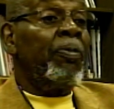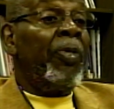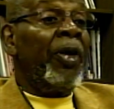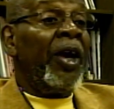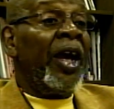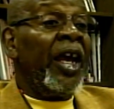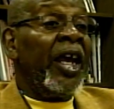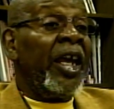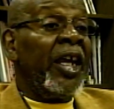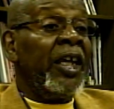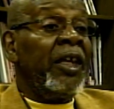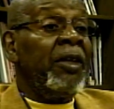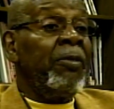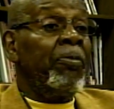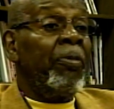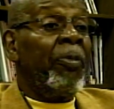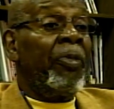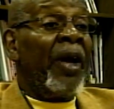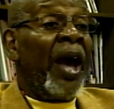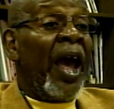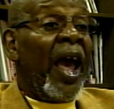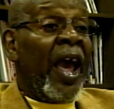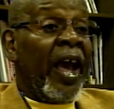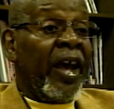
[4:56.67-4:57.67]
paid
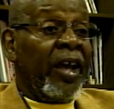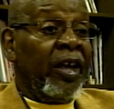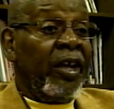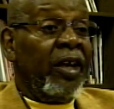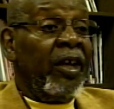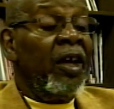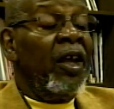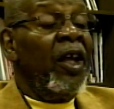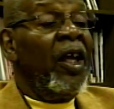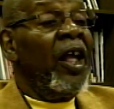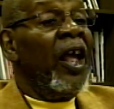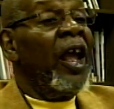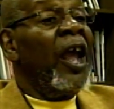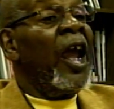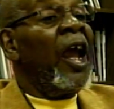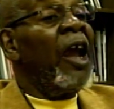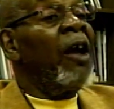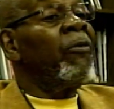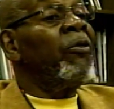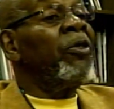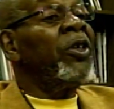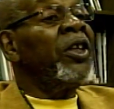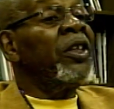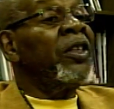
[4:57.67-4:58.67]
back
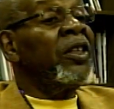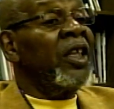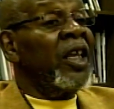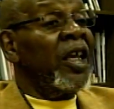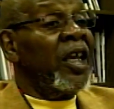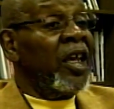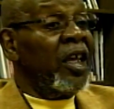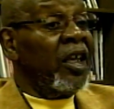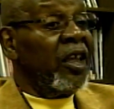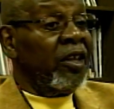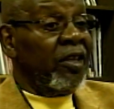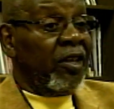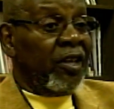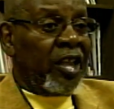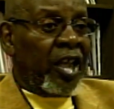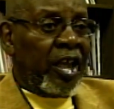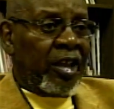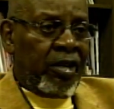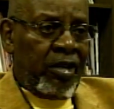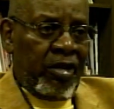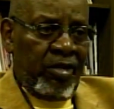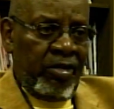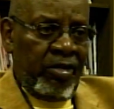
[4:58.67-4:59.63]
everything that